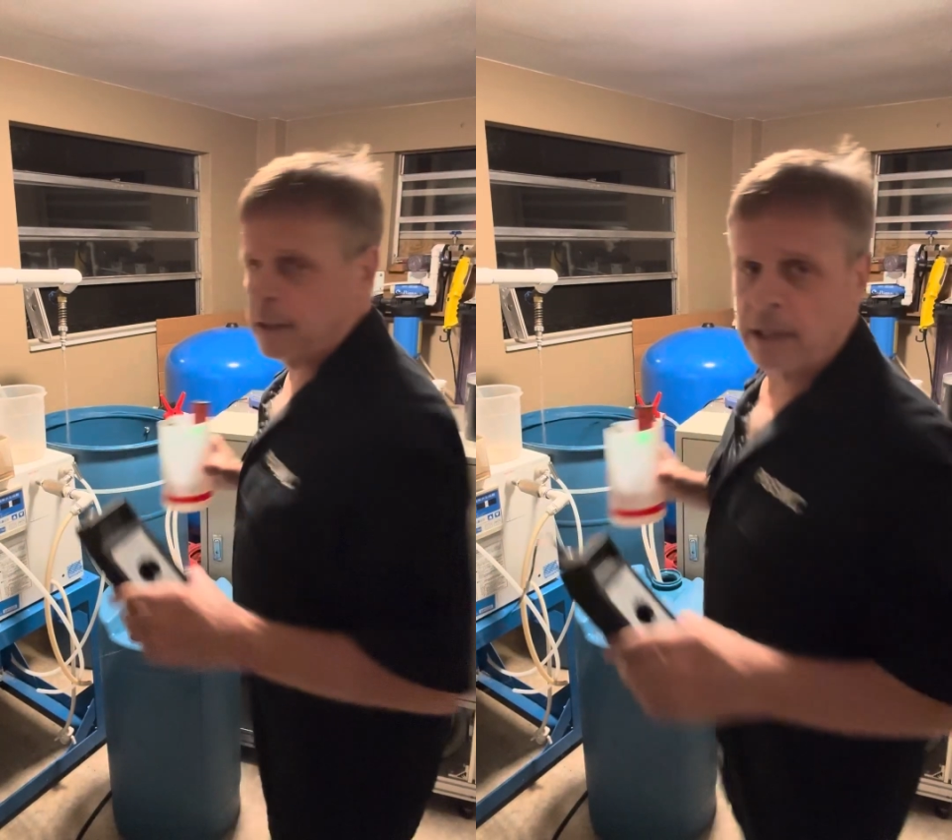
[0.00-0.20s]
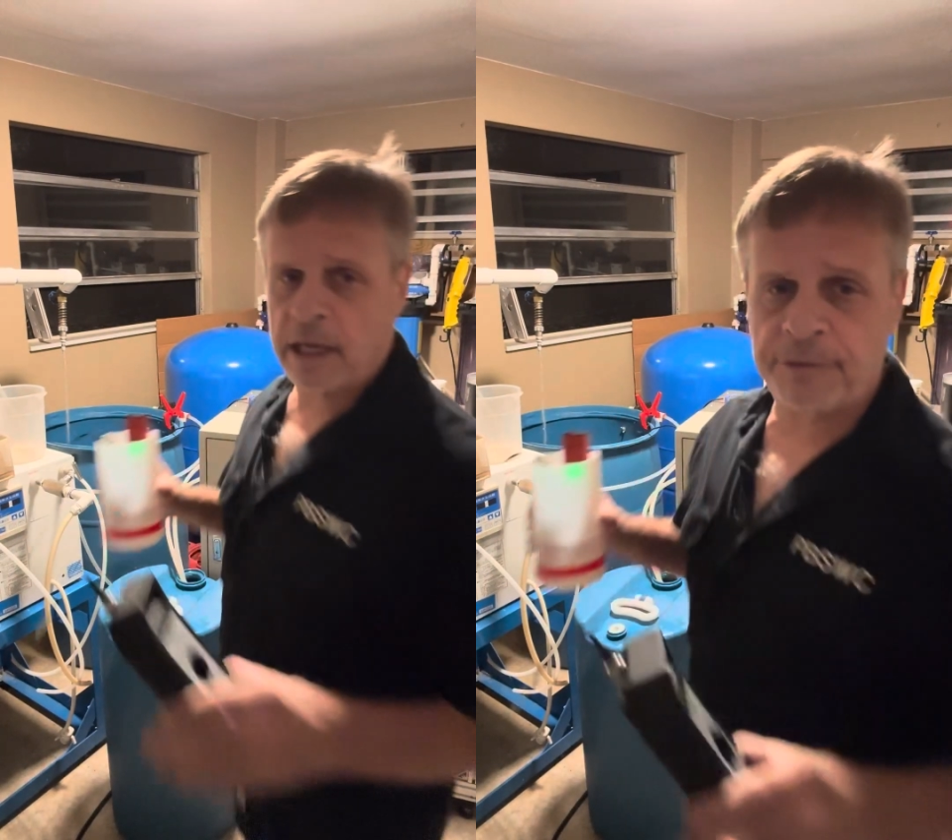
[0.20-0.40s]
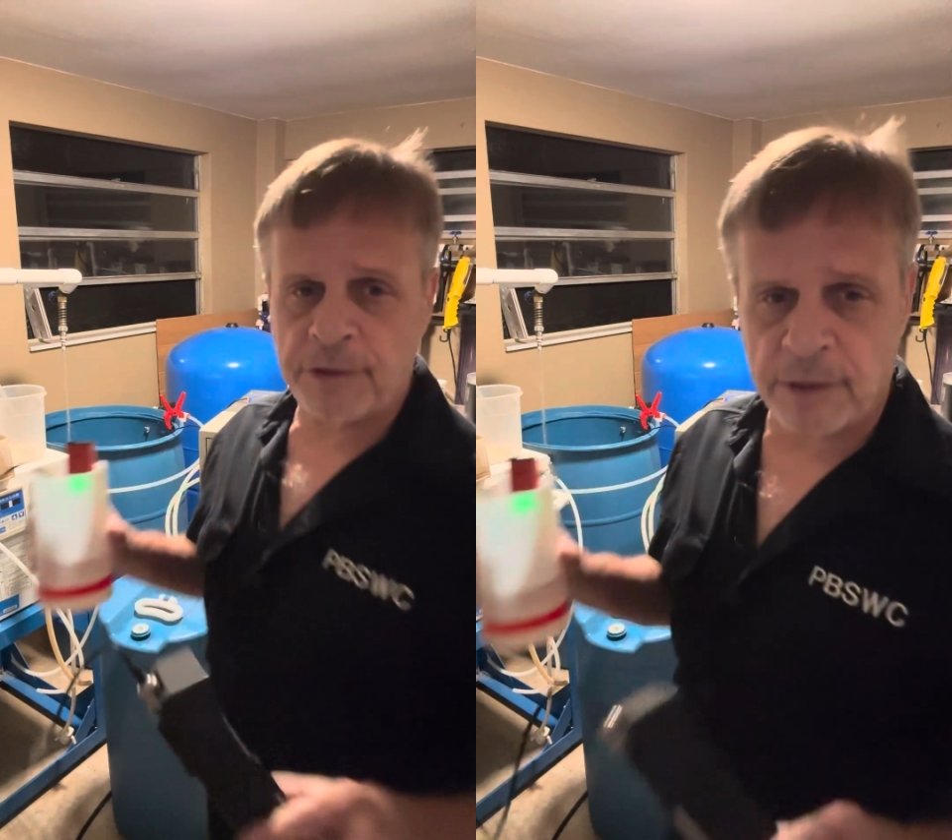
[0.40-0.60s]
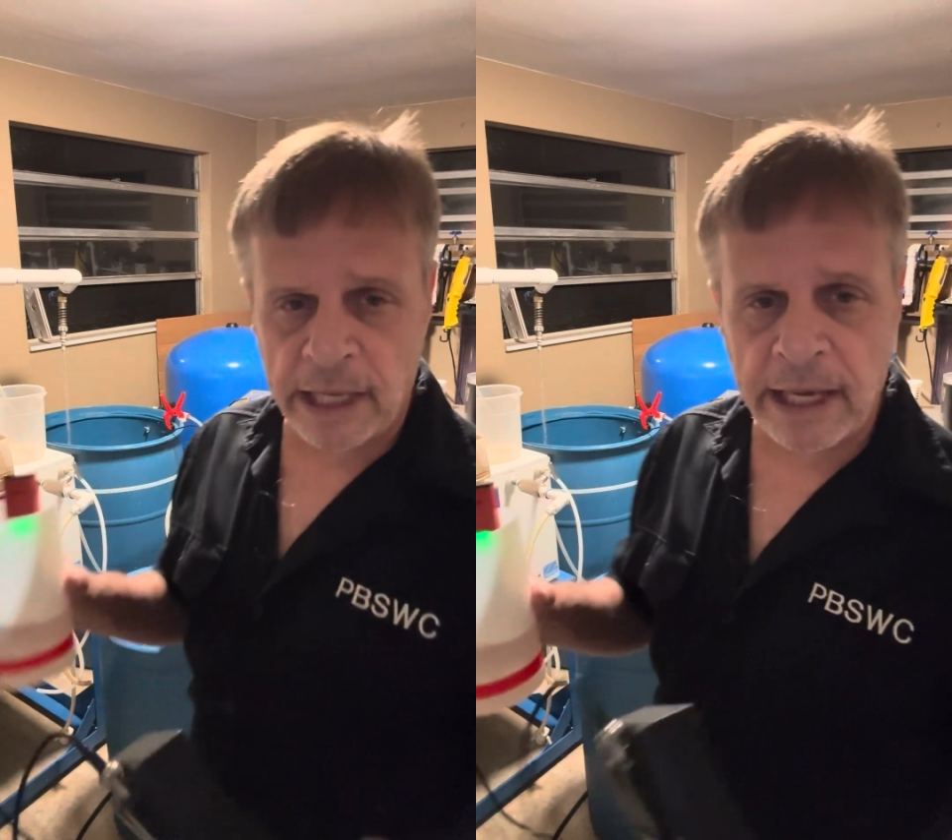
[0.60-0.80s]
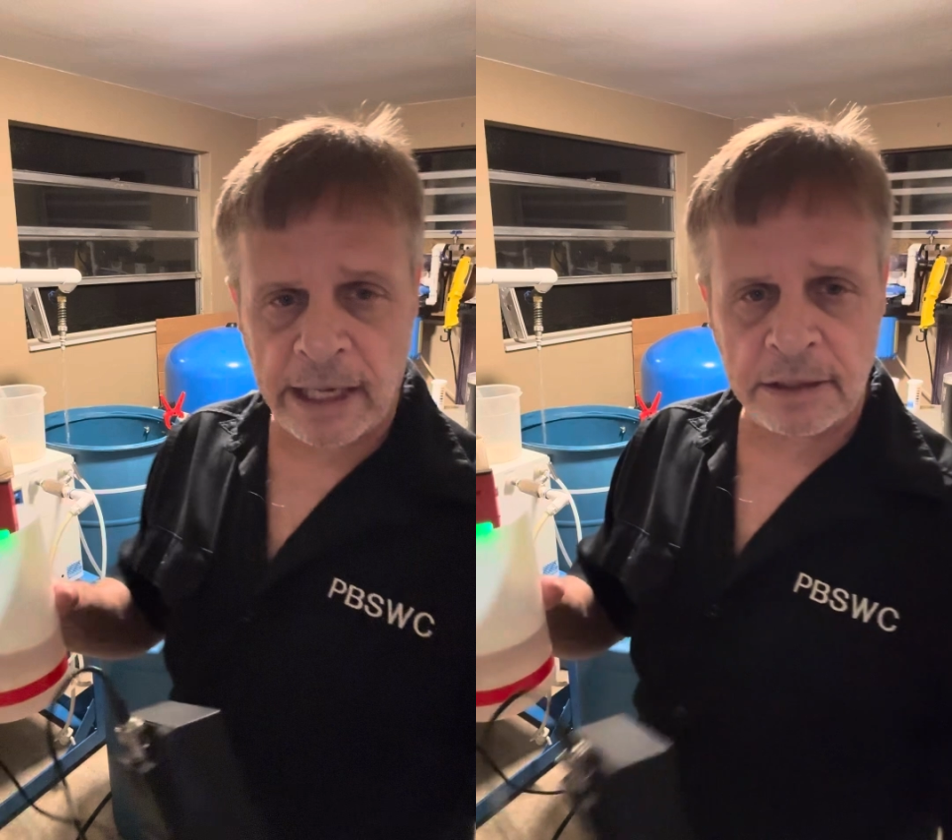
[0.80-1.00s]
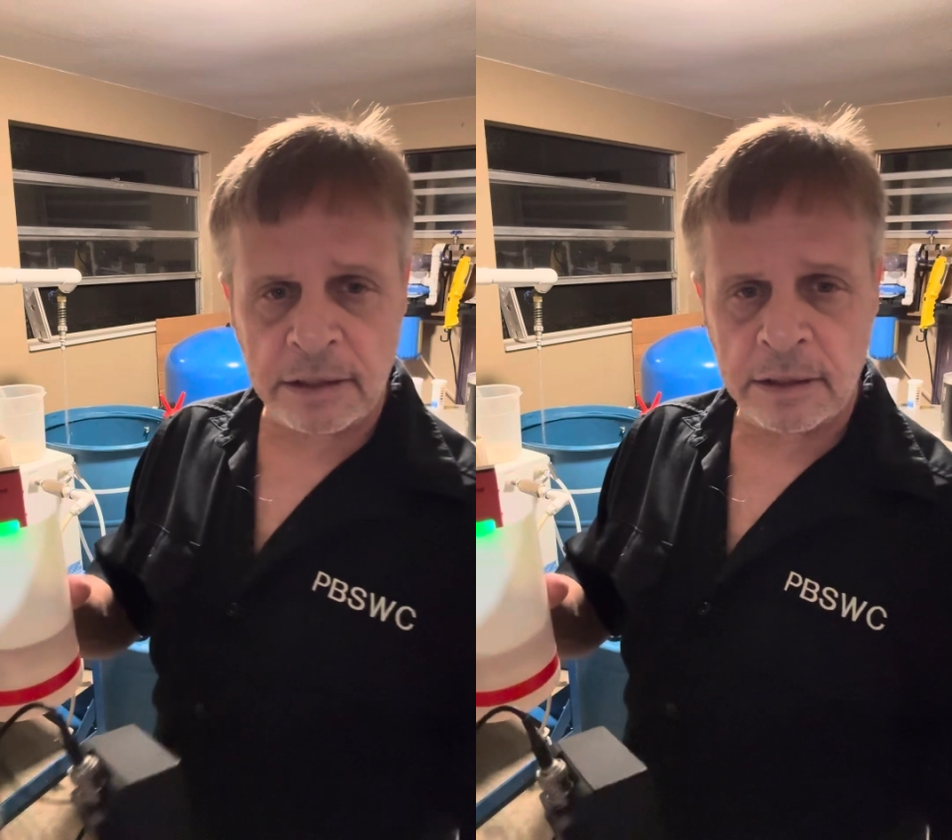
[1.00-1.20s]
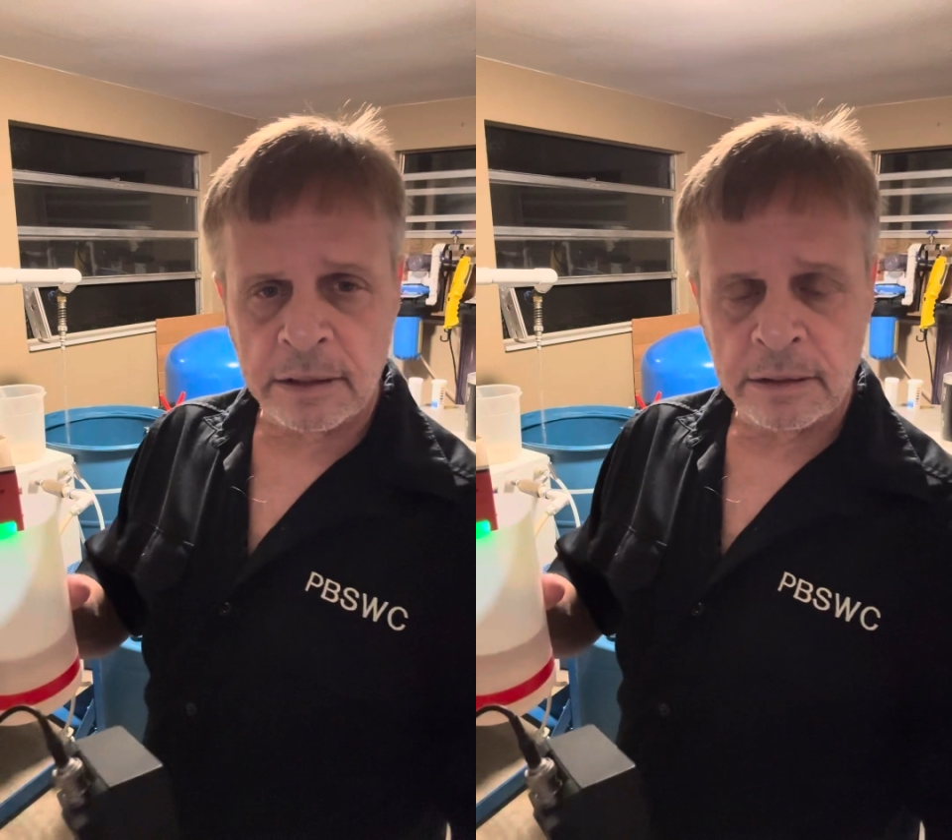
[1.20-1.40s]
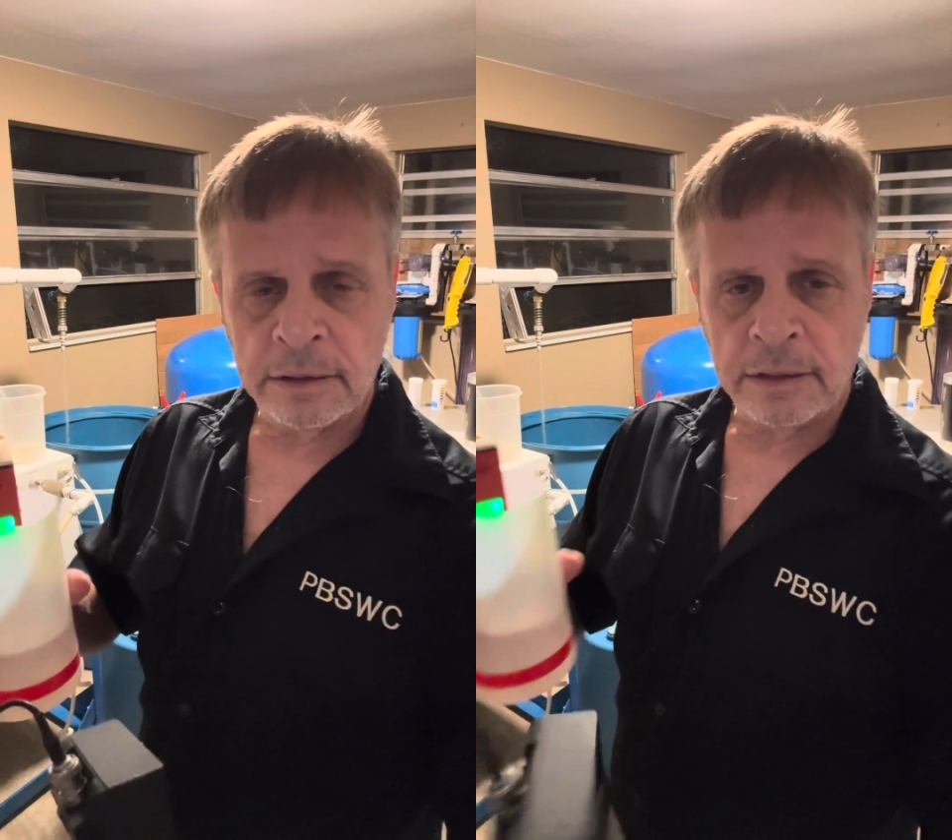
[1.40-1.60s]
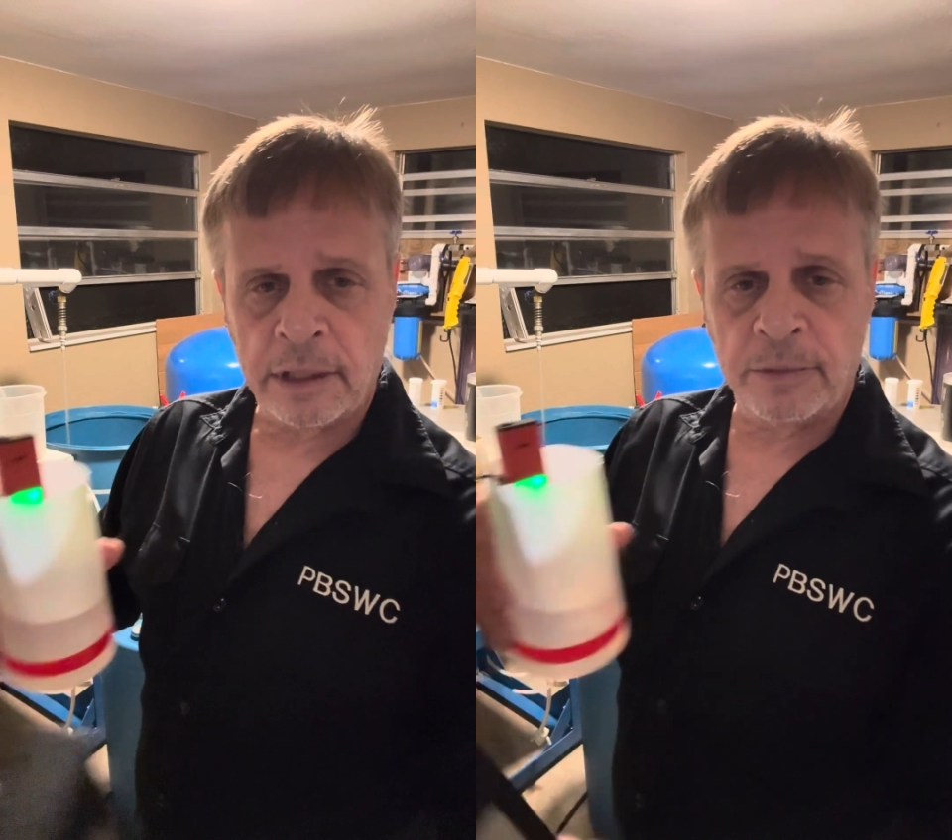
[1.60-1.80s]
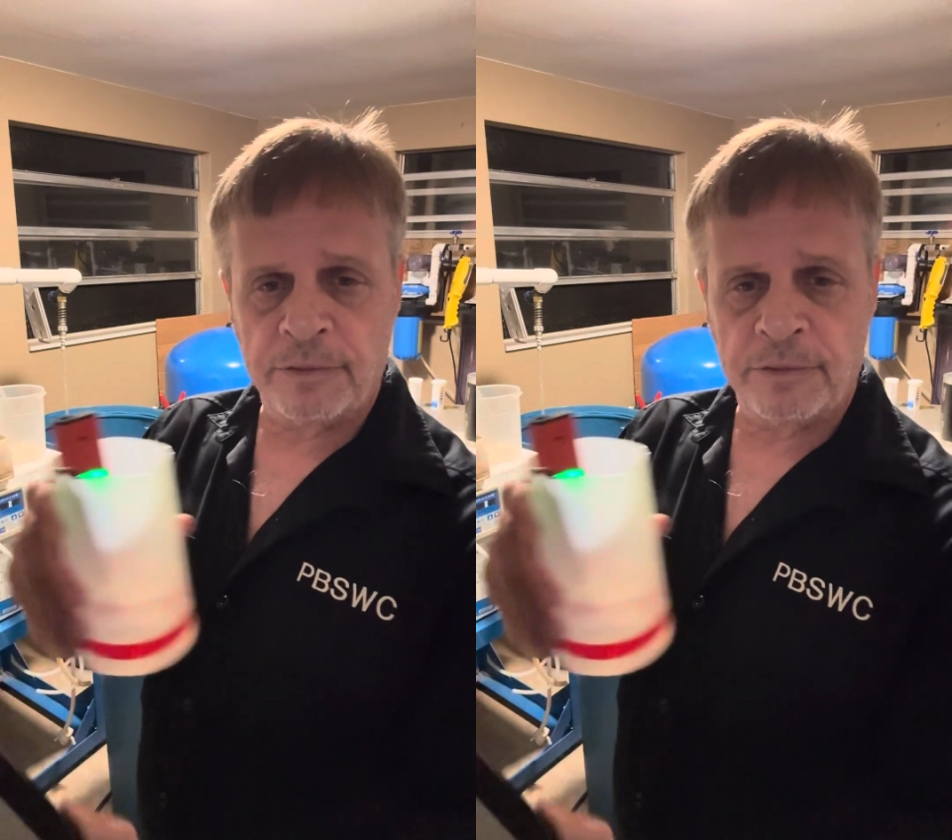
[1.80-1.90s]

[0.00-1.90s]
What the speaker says: after that we